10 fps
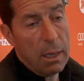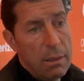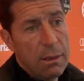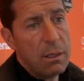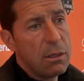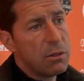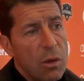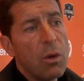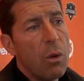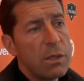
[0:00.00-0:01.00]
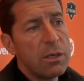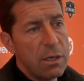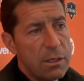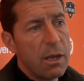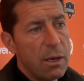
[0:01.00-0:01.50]
I think there's no
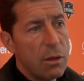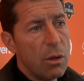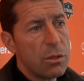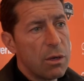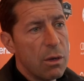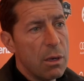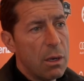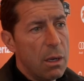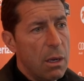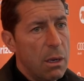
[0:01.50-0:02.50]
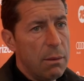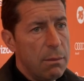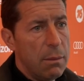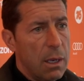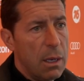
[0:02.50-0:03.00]
question it's getting closer.
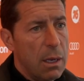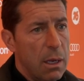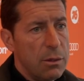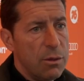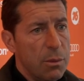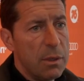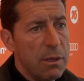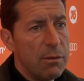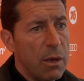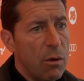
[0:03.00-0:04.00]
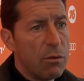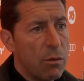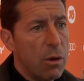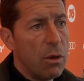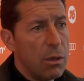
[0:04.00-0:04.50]
I do believe that
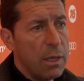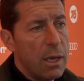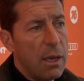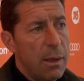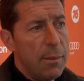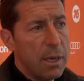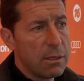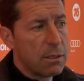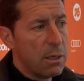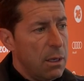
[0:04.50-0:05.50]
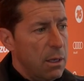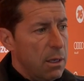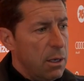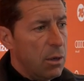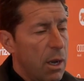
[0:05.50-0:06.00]
overall Liga MX,
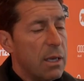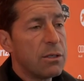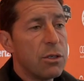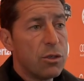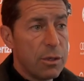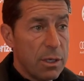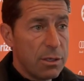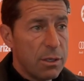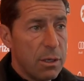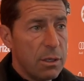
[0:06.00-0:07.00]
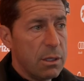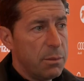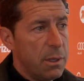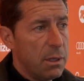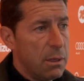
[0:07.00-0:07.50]
you know, has the tradition,
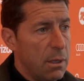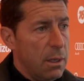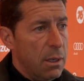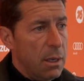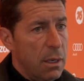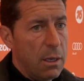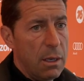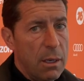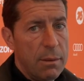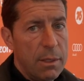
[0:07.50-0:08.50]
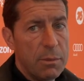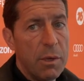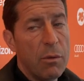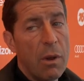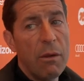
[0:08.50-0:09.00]
has been
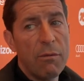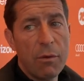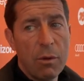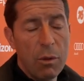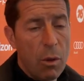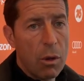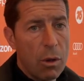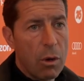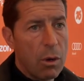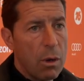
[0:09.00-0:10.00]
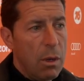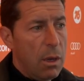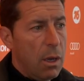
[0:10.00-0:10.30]
around for longer.